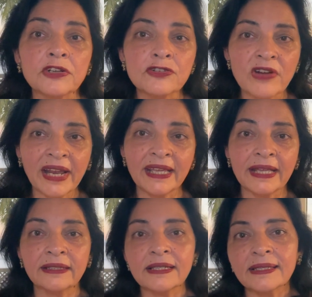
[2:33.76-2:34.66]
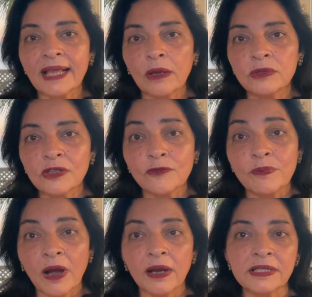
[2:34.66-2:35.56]
trekking, the sounds of
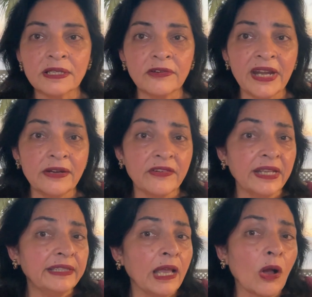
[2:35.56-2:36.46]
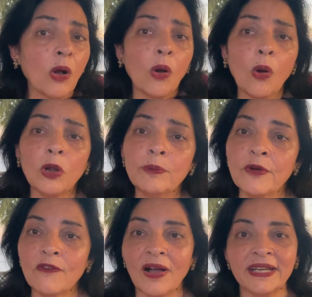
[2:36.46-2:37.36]
birds, greenery, they all
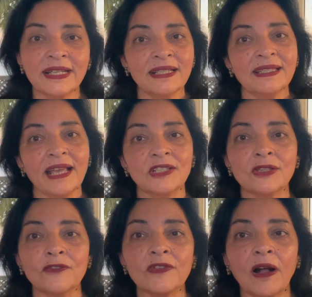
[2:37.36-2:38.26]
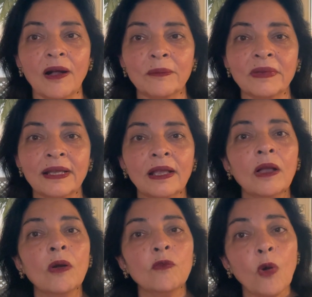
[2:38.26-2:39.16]
provide a sense of calm.
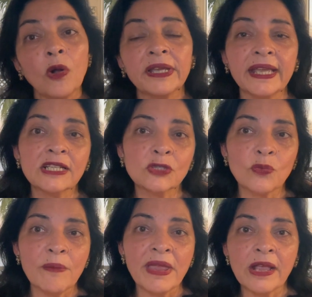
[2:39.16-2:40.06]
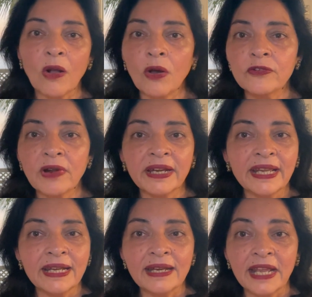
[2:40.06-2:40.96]
Walking, swimming, or
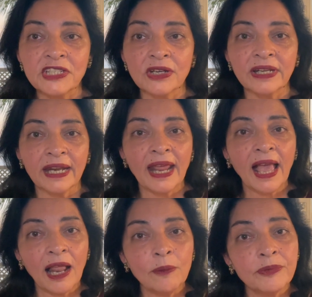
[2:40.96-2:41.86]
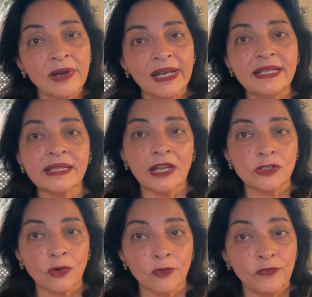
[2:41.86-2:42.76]
running in nature can help release
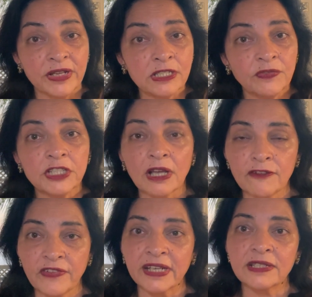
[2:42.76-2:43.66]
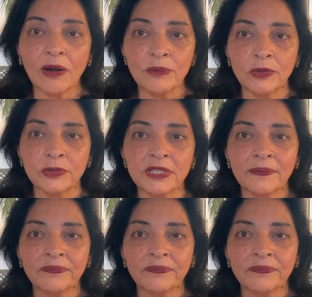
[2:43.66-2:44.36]
endorphins which affect our mood.